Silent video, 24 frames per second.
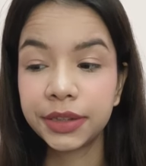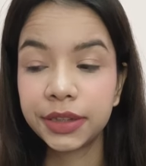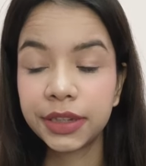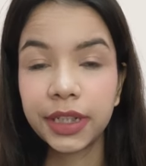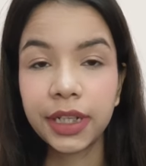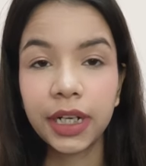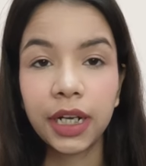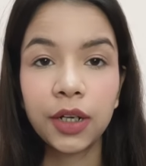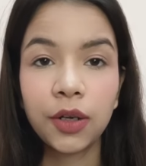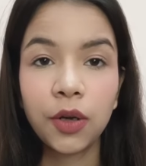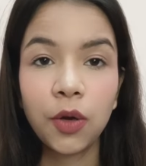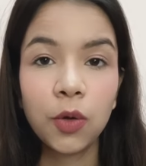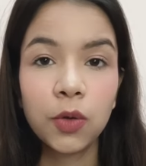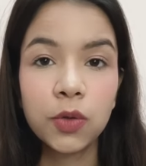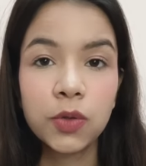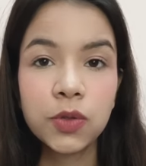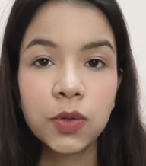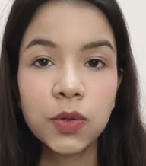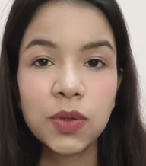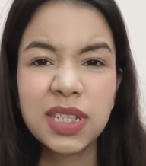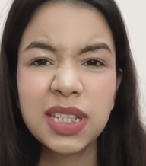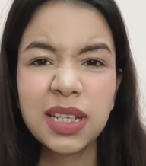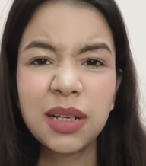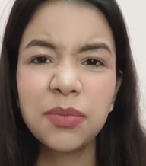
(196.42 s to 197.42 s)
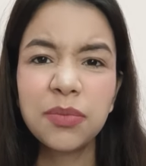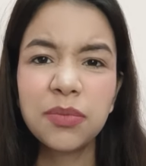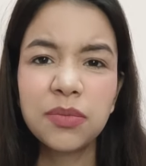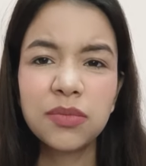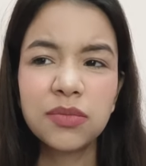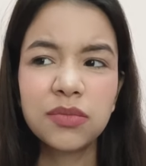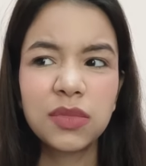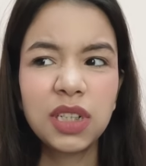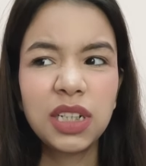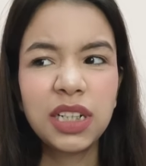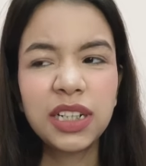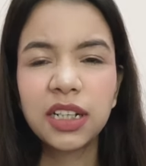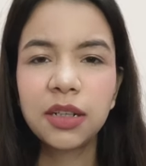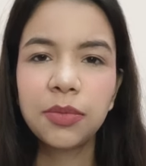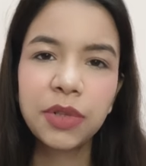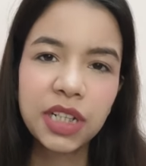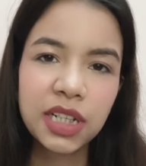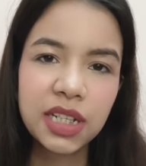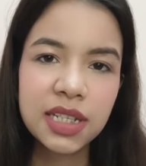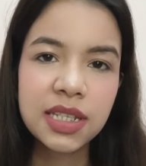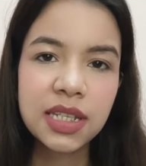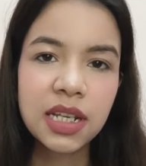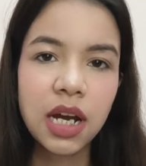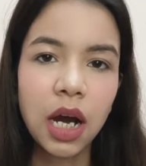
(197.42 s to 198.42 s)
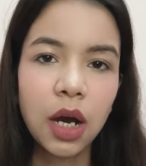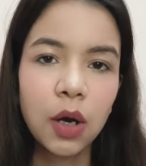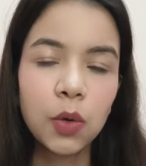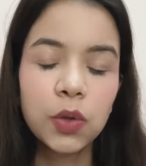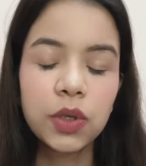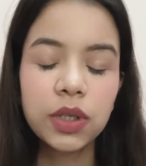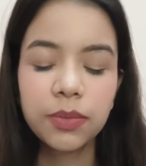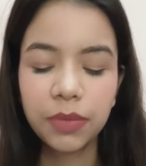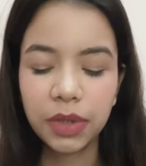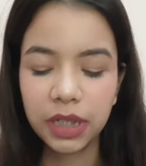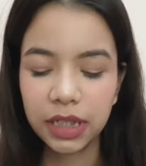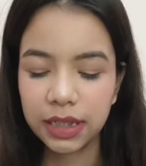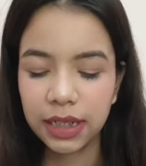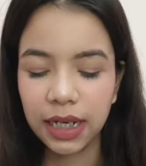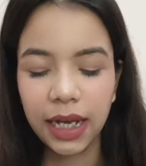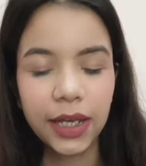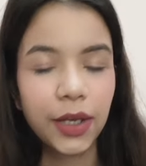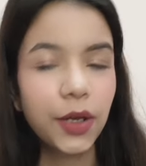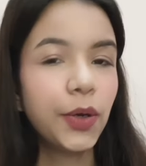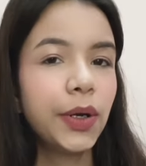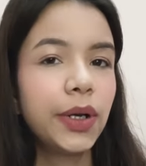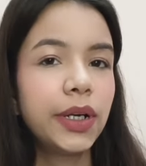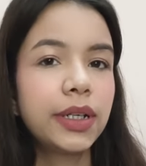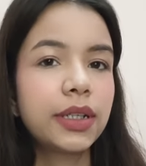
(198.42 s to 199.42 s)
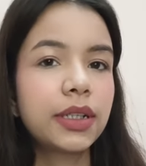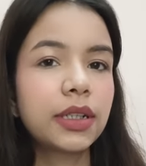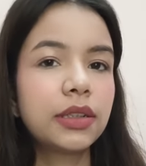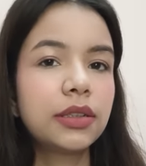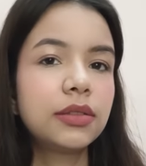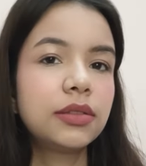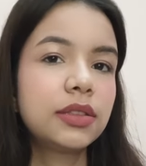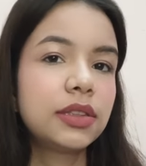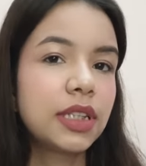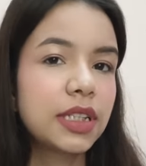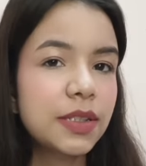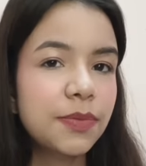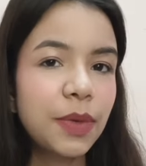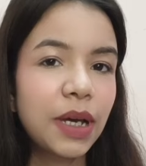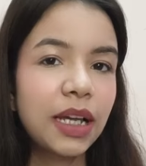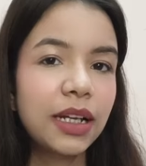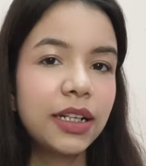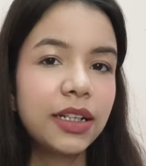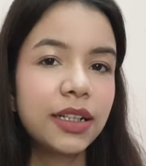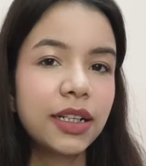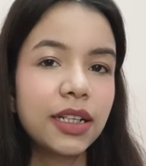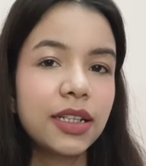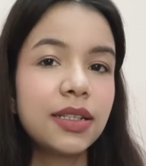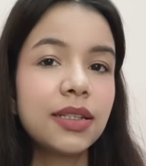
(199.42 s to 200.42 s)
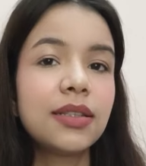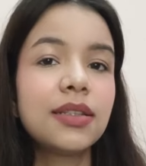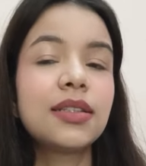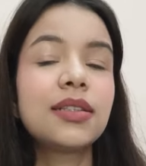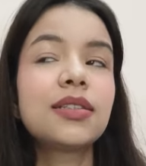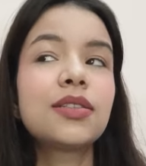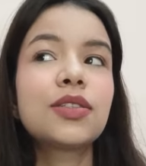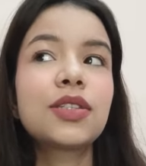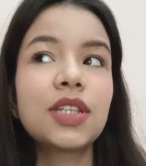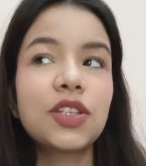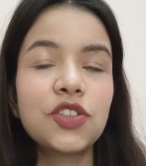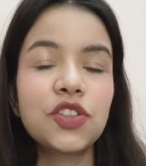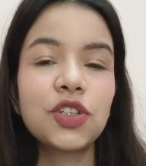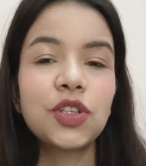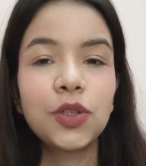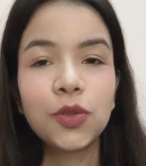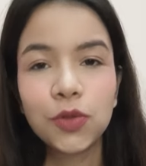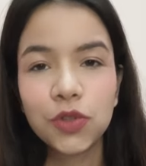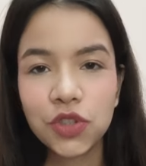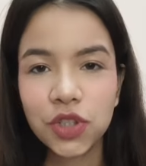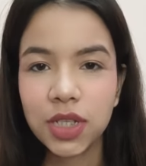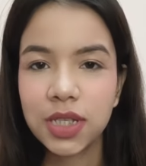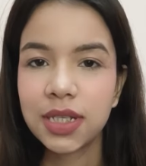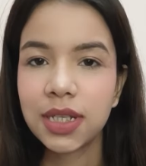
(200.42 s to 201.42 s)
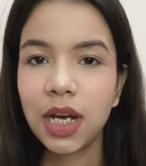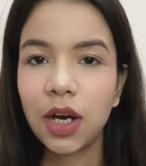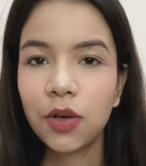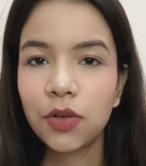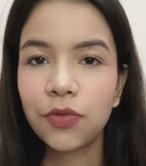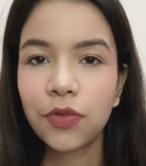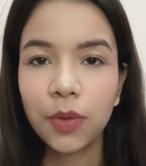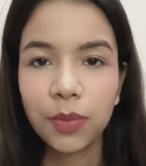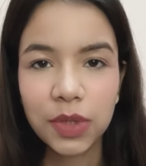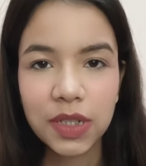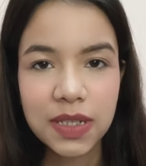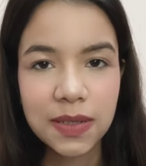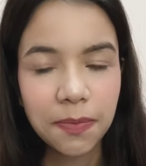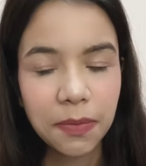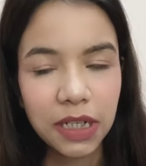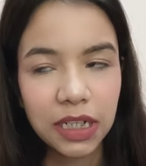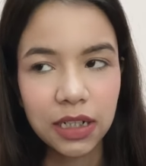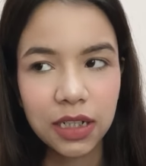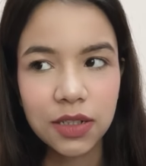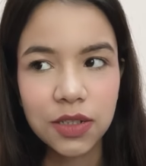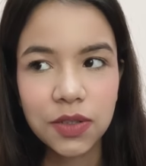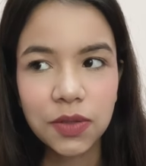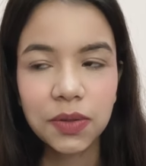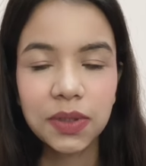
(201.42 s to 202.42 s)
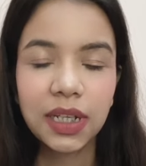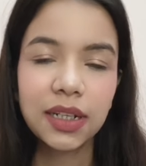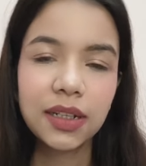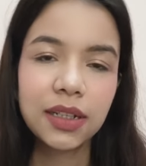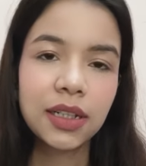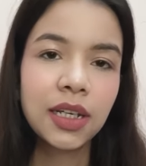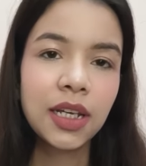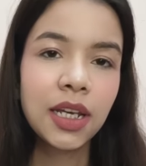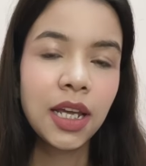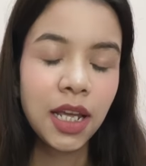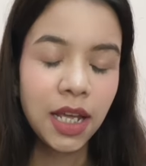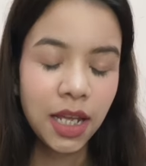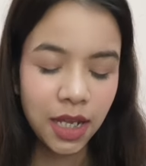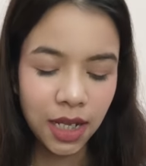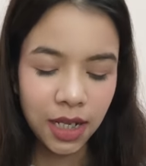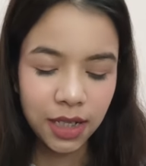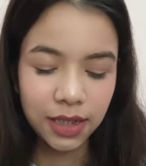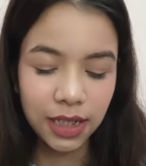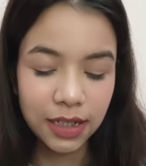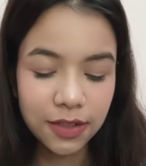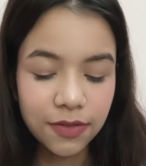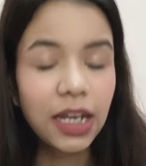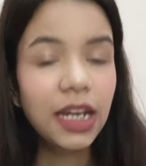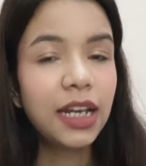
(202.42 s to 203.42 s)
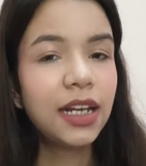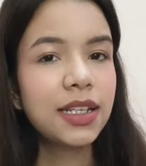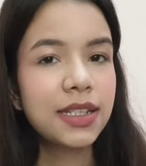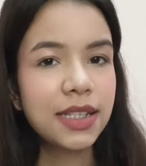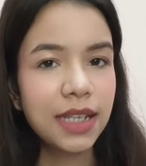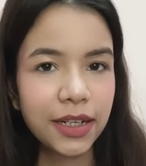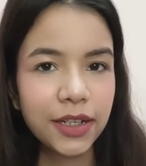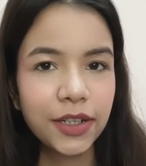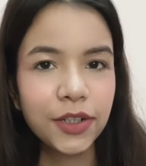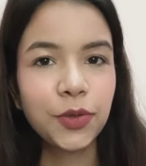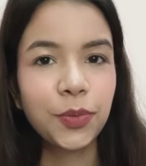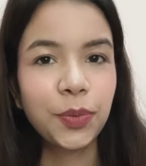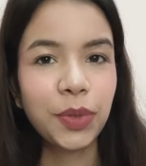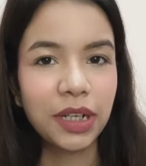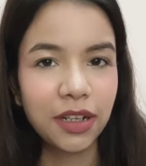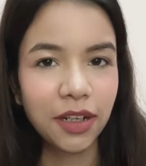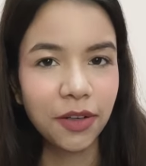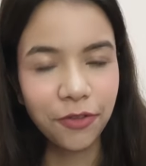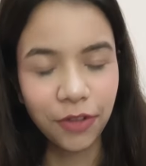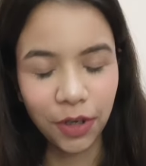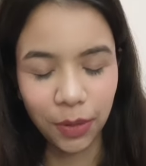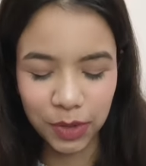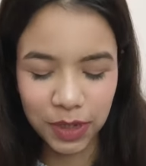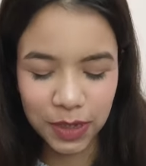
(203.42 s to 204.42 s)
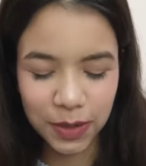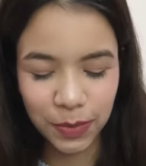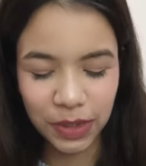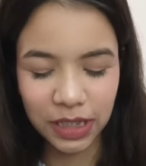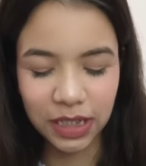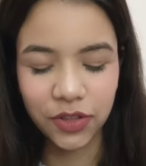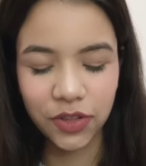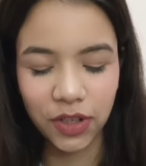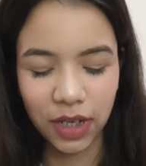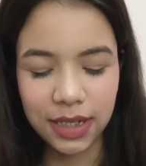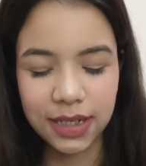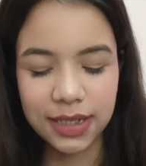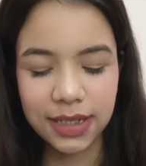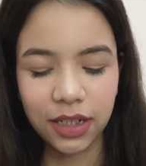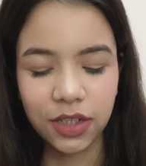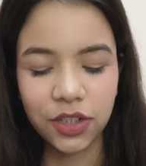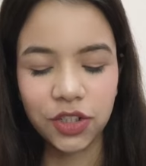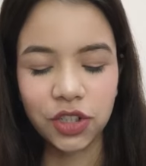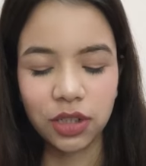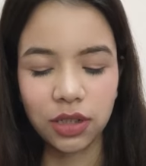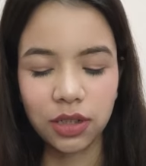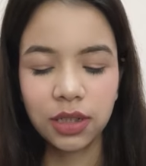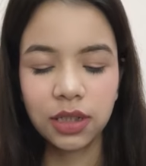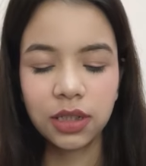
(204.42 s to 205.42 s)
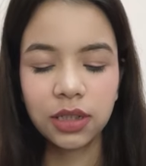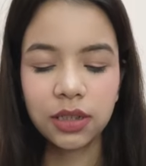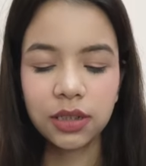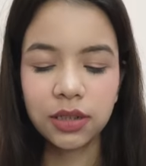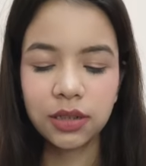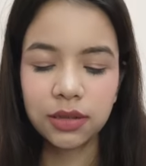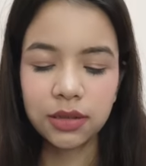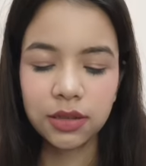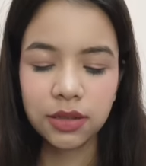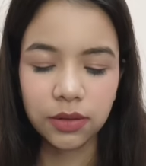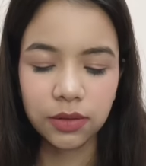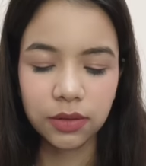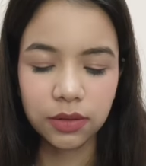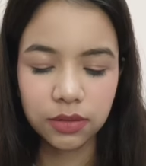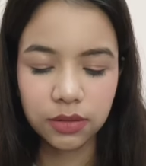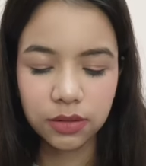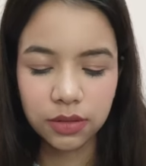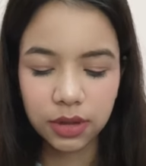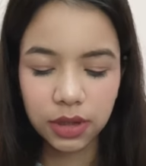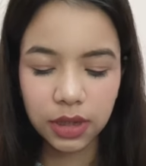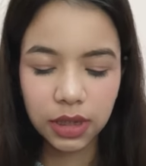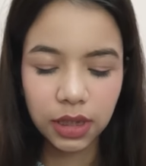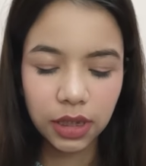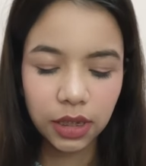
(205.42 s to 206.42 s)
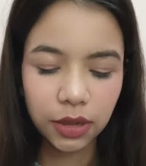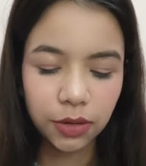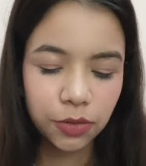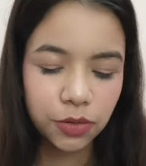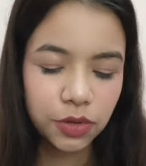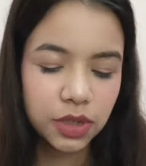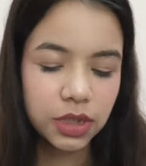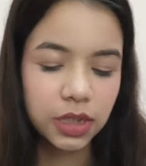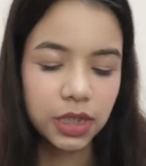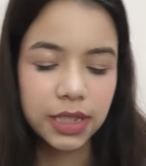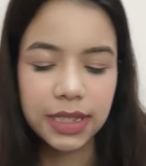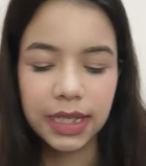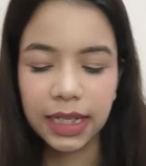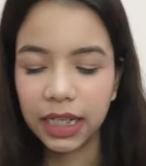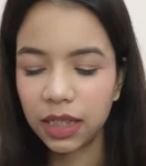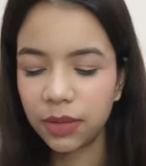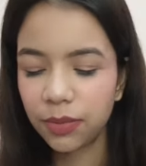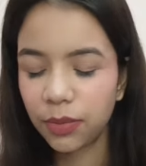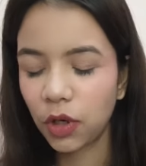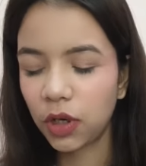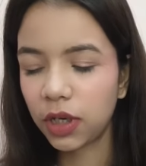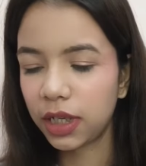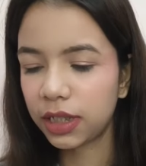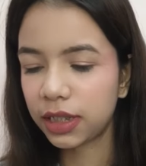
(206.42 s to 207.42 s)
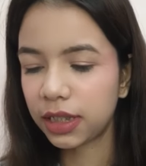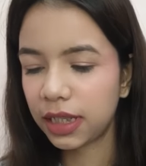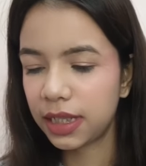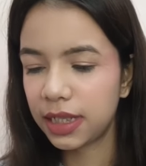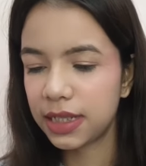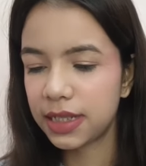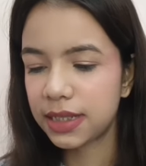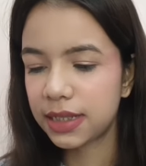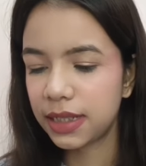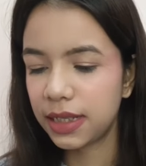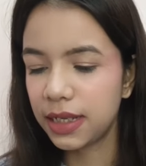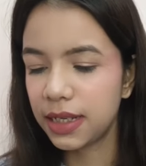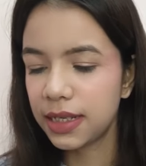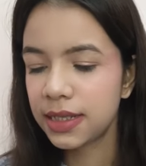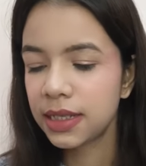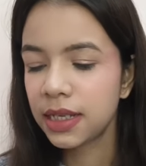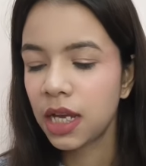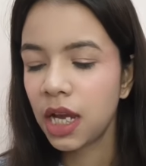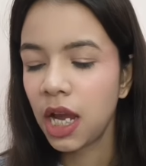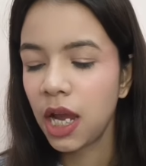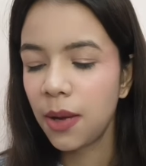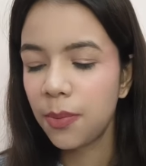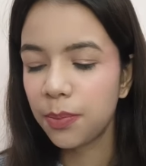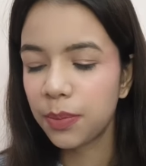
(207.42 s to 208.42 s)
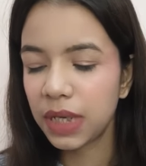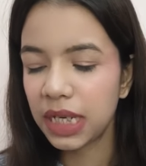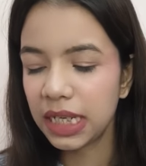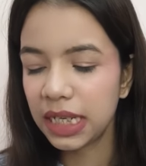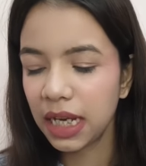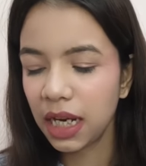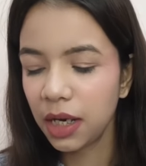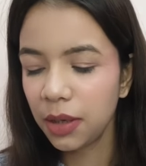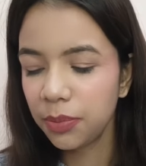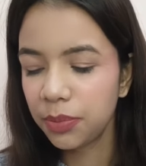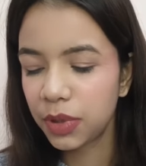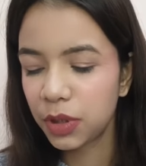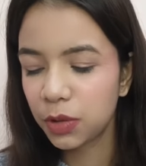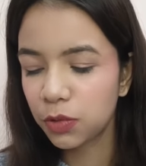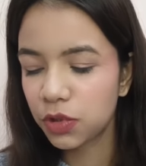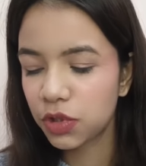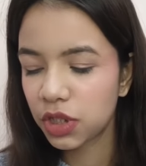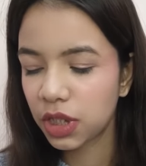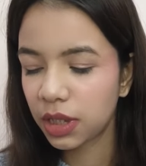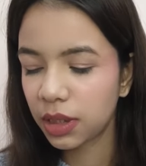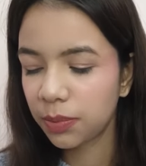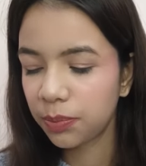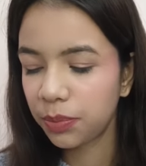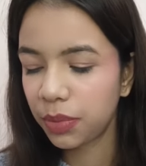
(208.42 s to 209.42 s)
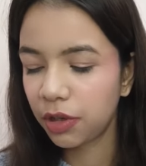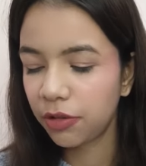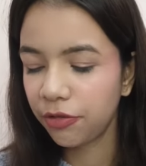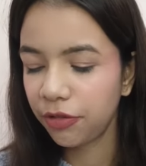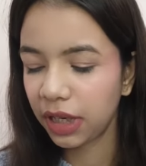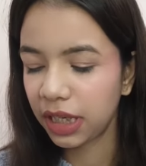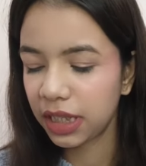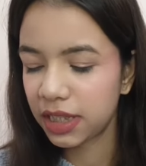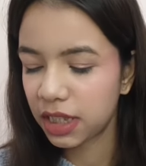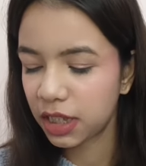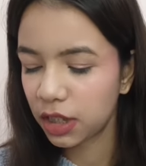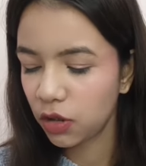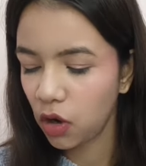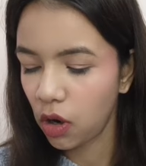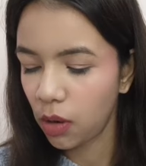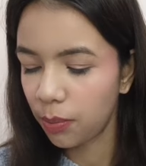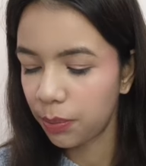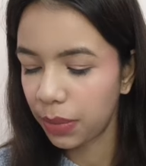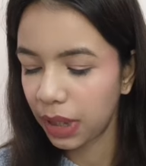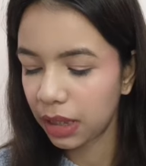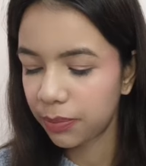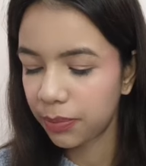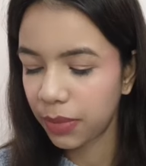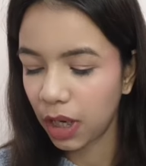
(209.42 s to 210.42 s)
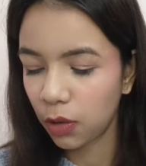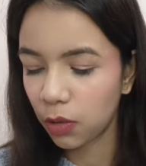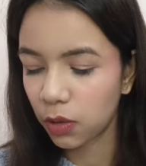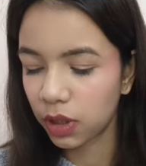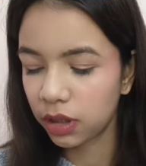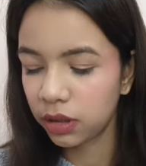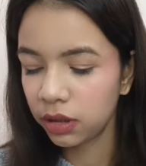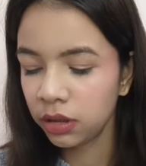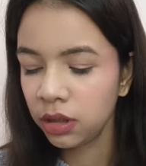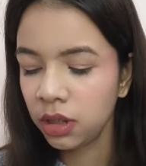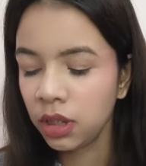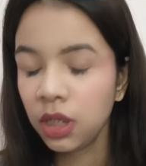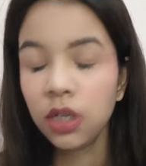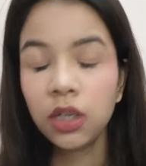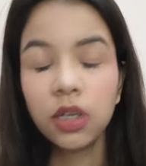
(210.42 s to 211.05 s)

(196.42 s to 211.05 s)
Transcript: there are also some little bit discount, but I got this palette in such a huge discount from the Smytten. So that's why I decided to pick up from the Smytten haul section. So now the second product is this Mila Beauty Perfecting Compact Powder.